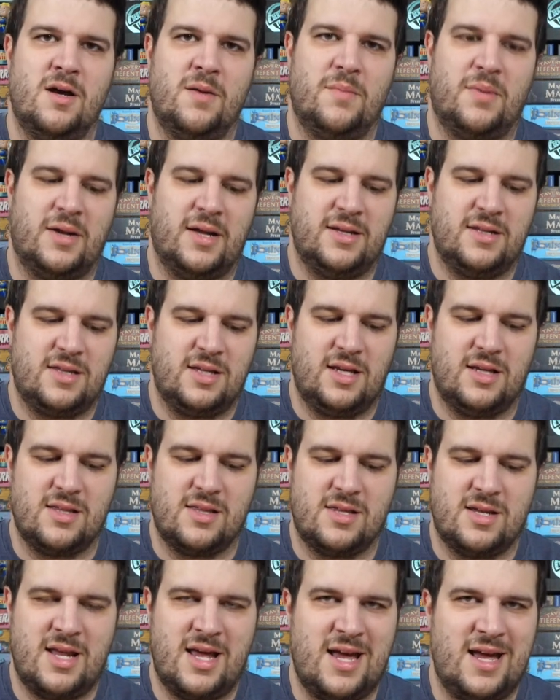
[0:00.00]
but at the end of
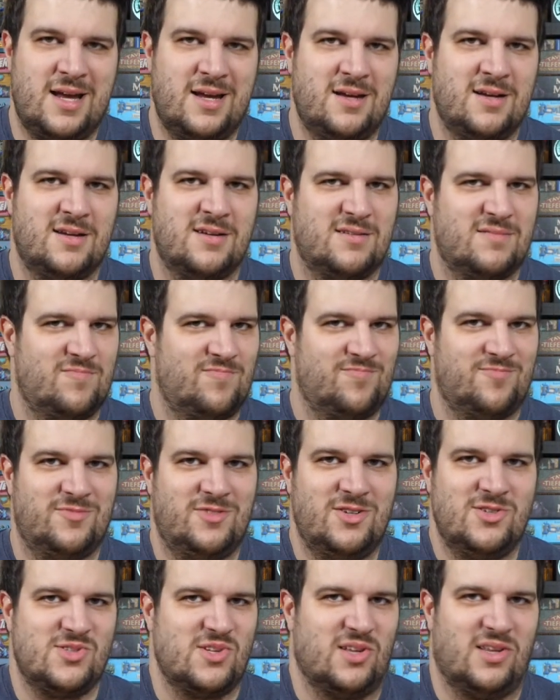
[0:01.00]
the day,
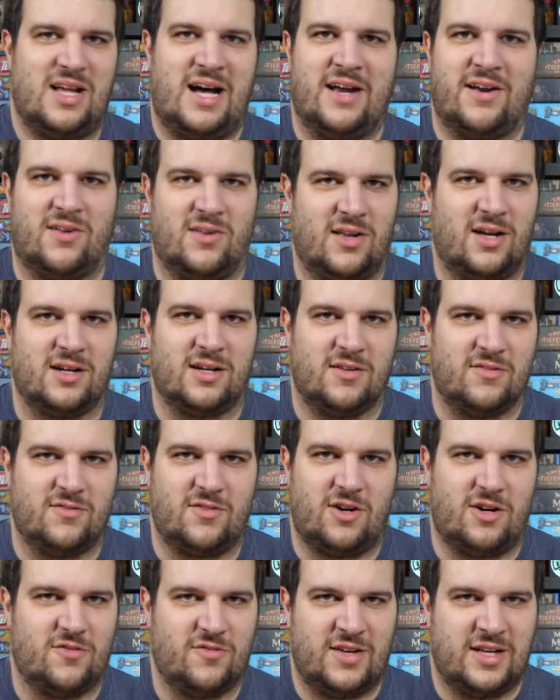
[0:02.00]
there's a lot of luck involved.